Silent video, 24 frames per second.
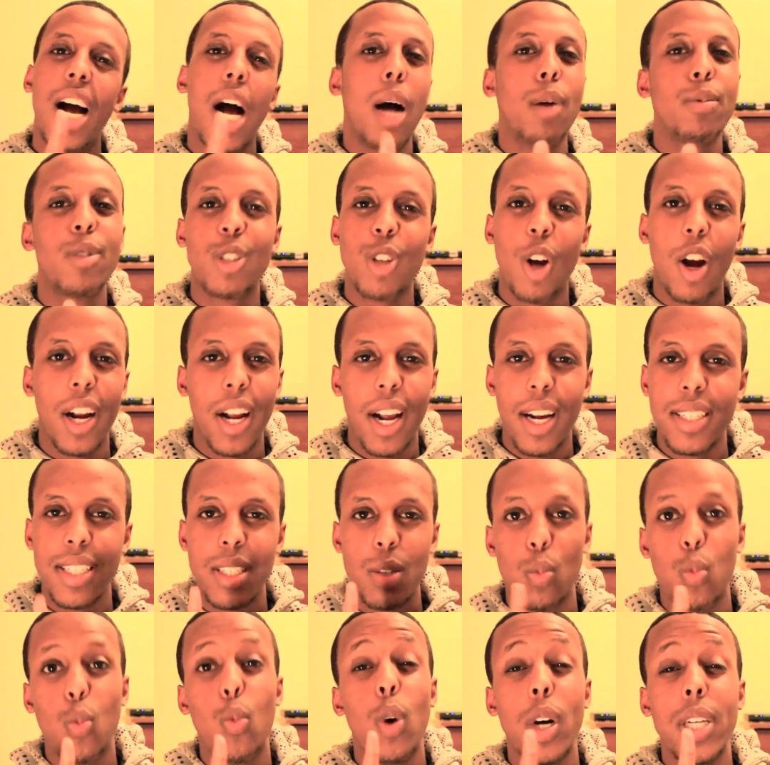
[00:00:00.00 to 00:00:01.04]
I'm sorry, guys. Give
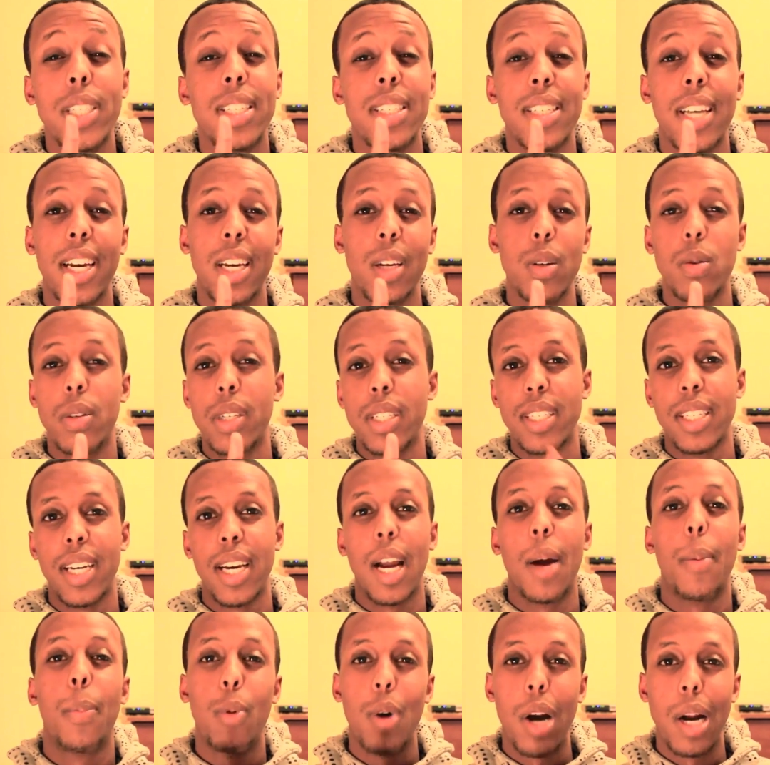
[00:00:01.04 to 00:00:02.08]
me 1 second.
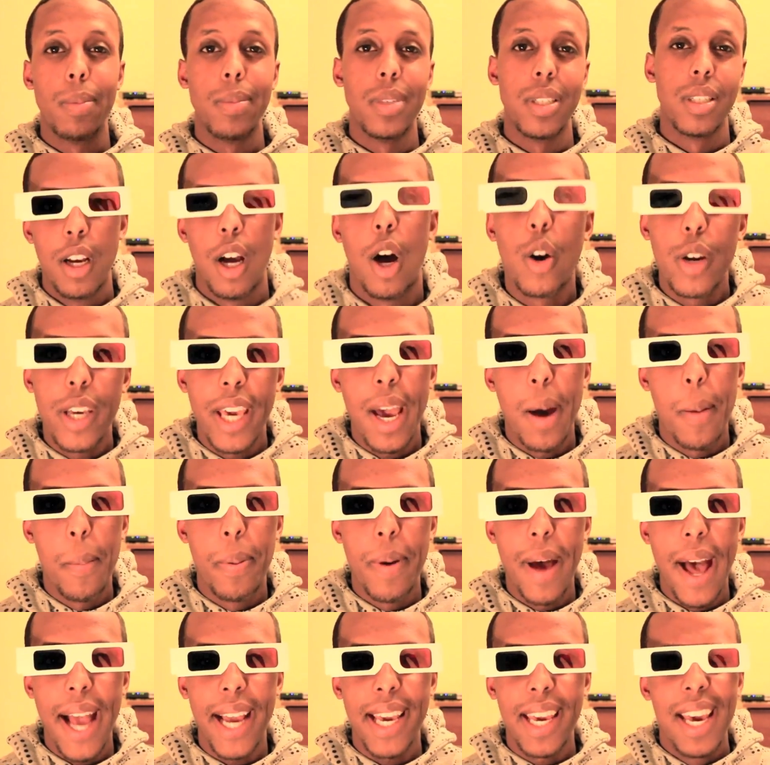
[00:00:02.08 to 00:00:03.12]
I promise. Okay, I'm
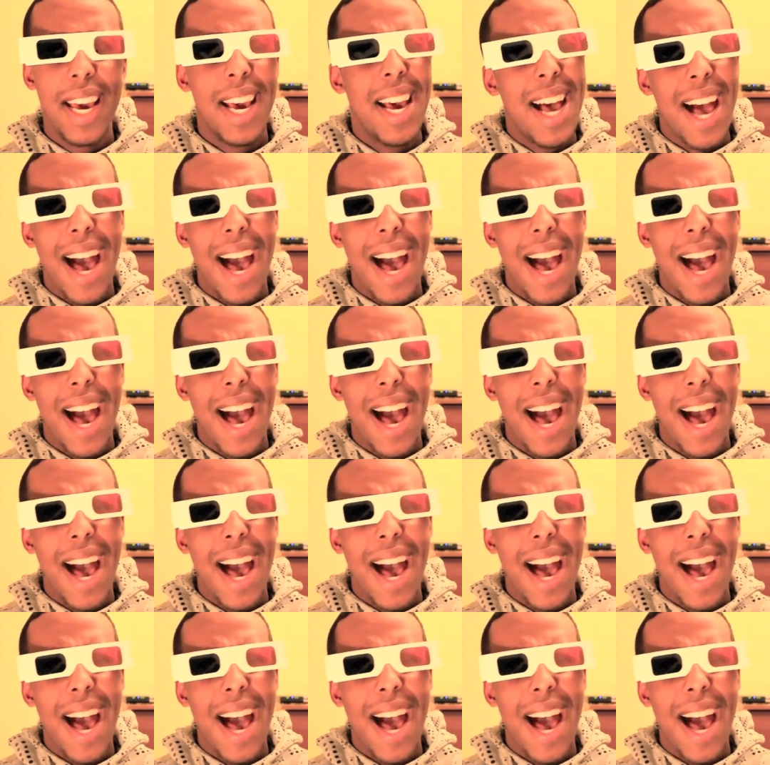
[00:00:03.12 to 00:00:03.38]
back.